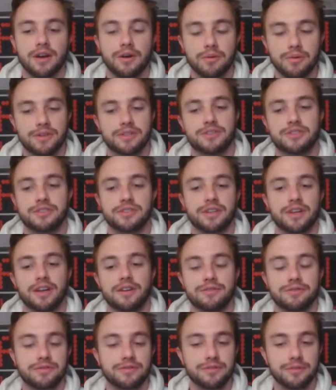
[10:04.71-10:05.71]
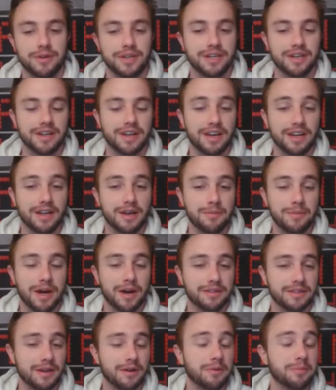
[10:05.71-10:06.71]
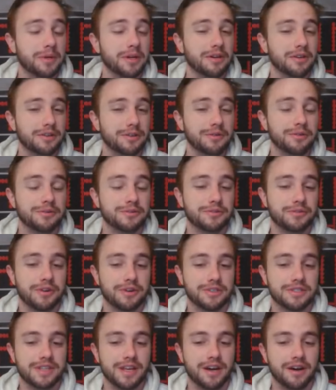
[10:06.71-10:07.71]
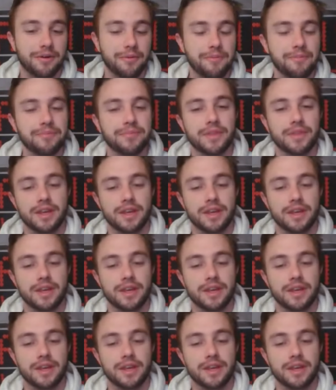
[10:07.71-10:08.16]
which if we could get him out, that would be a huge first out.